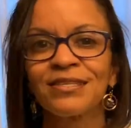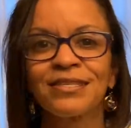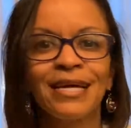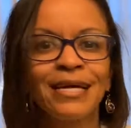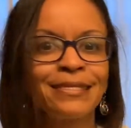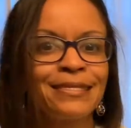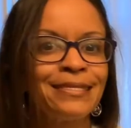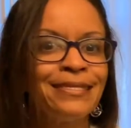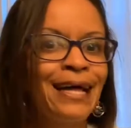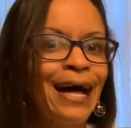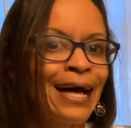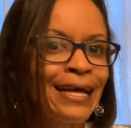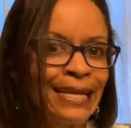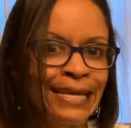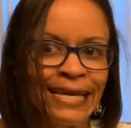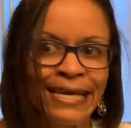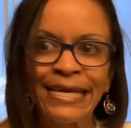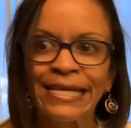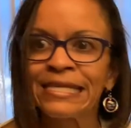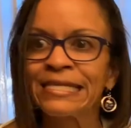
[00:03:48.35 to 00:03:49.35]
That's not
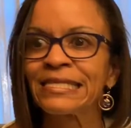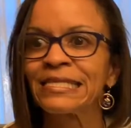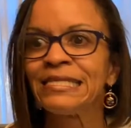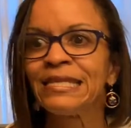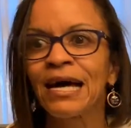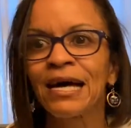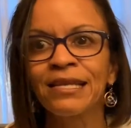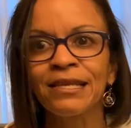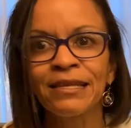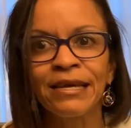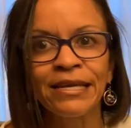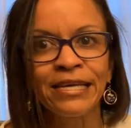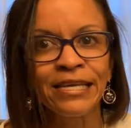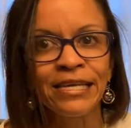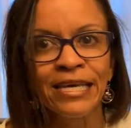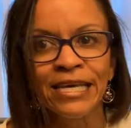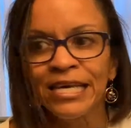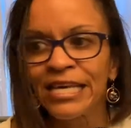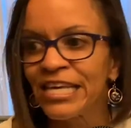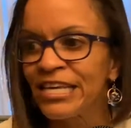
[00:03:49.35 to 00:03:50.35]
it. It's not like
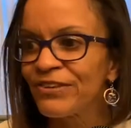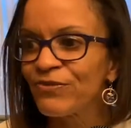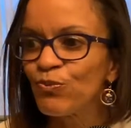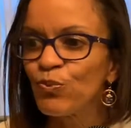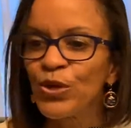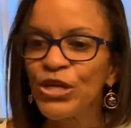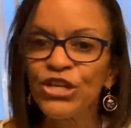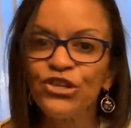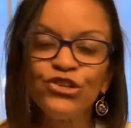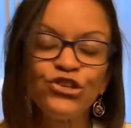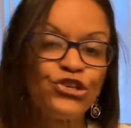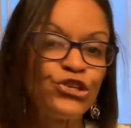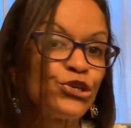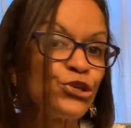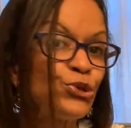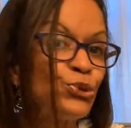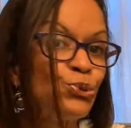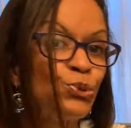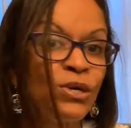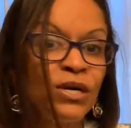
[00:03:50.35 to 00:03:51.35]
if we
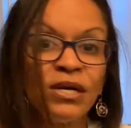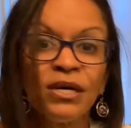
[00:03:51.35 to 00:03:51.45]
do